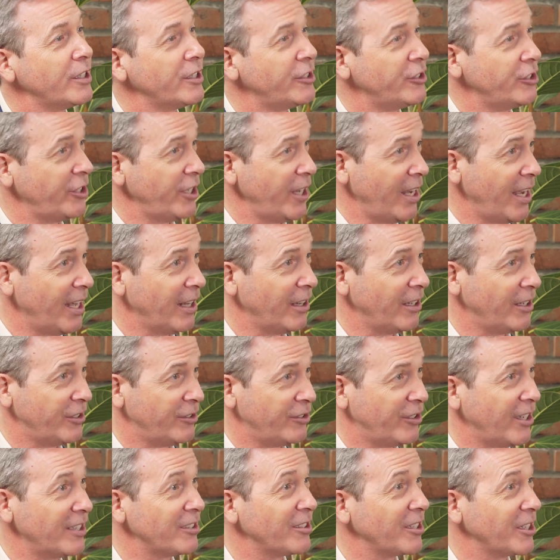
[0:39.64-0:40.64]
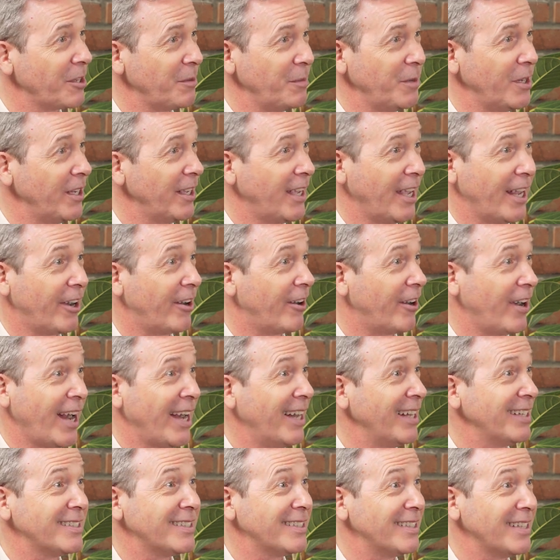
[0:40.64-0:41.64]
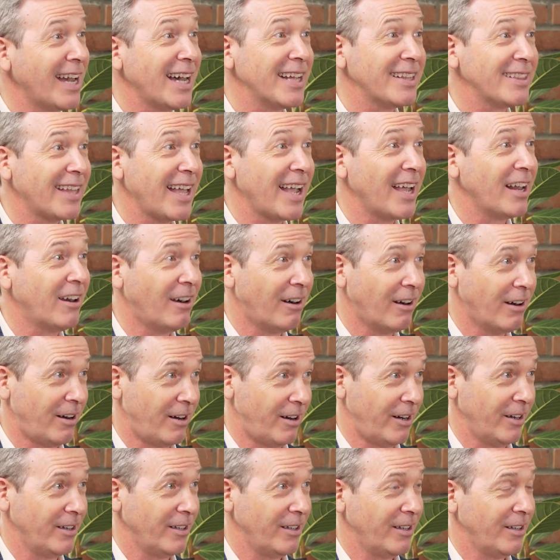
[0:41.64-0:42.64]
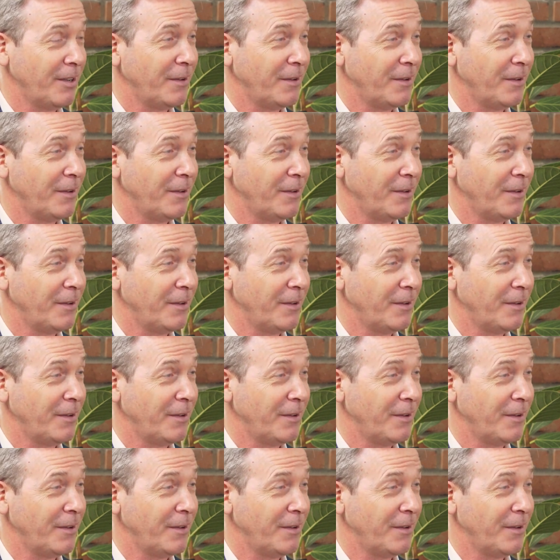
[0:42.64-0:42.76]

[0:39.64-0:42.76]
the challenge as a communicator, and it's not that hard,